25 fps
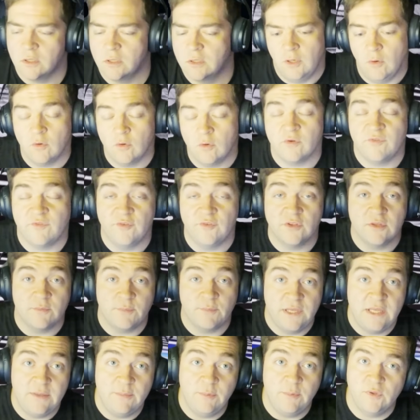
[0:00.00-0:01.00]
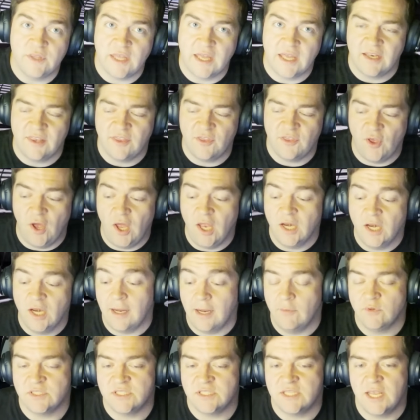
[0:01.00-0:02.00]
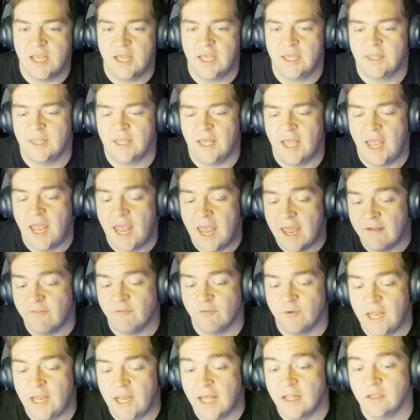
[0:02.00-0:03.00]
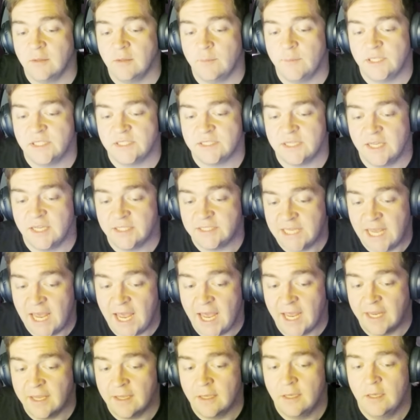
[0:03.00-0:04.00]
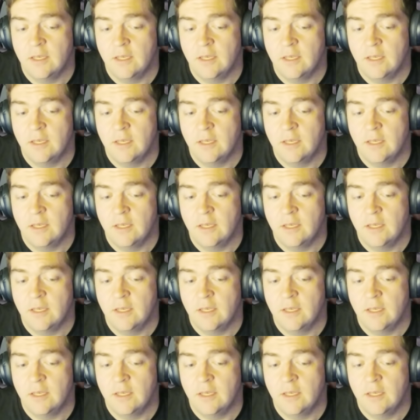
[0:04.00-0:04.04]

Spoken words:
for the people that thought I was saying that every element attack